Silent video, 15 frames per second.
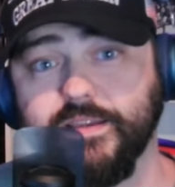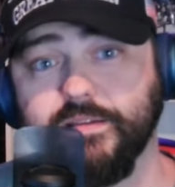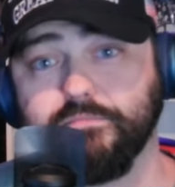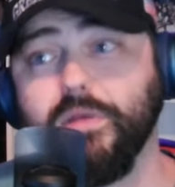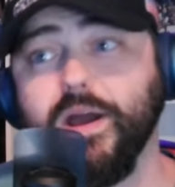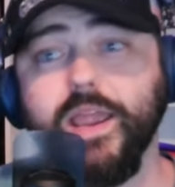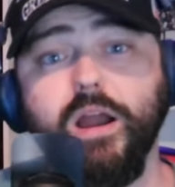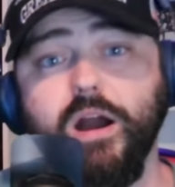
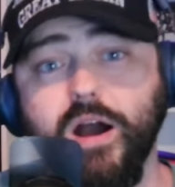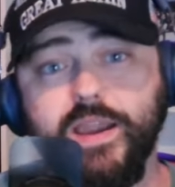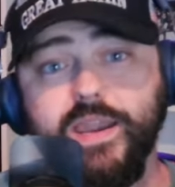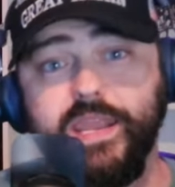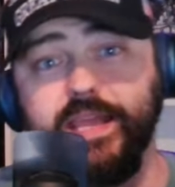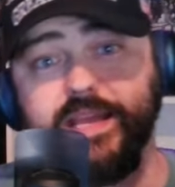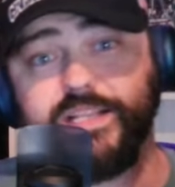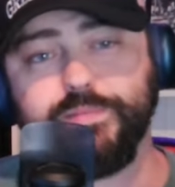My
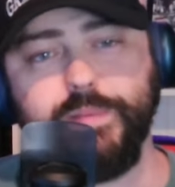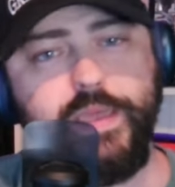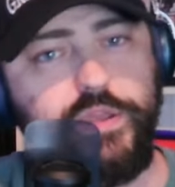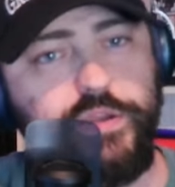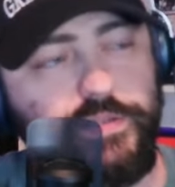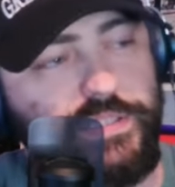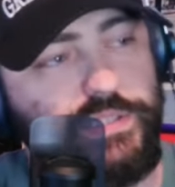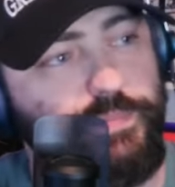audience, my
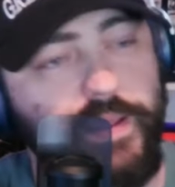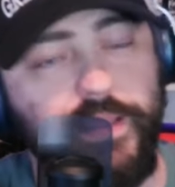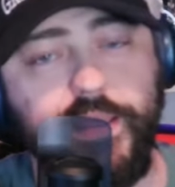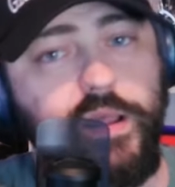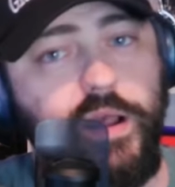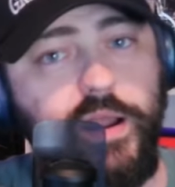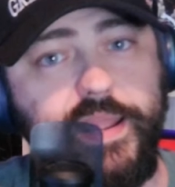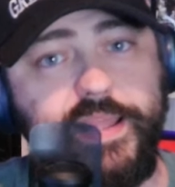good smelling
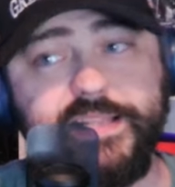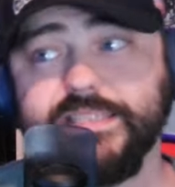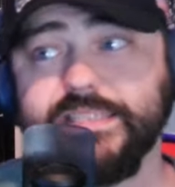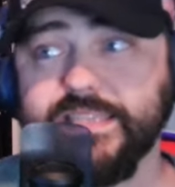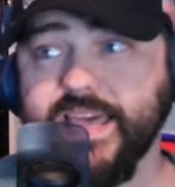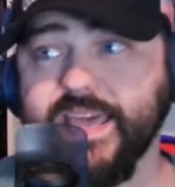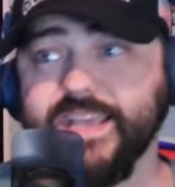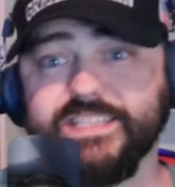audience,
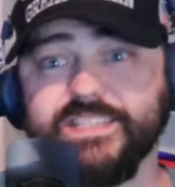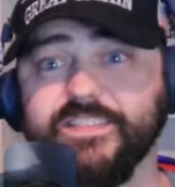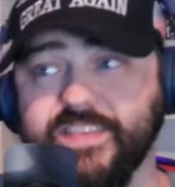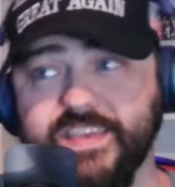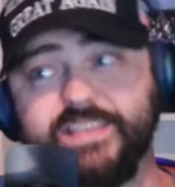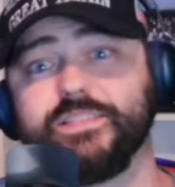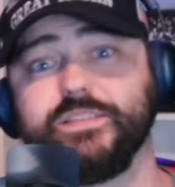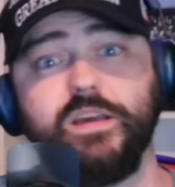likes
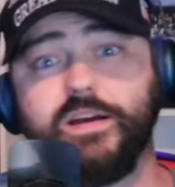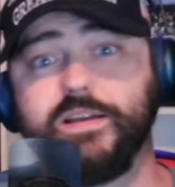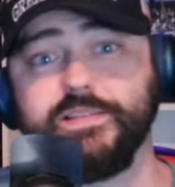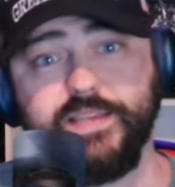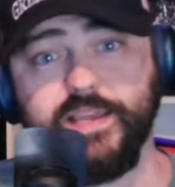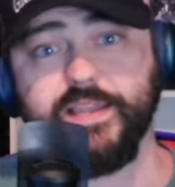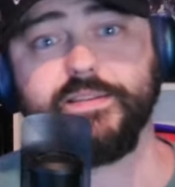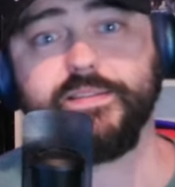this
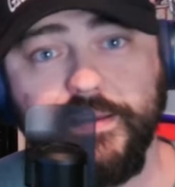content.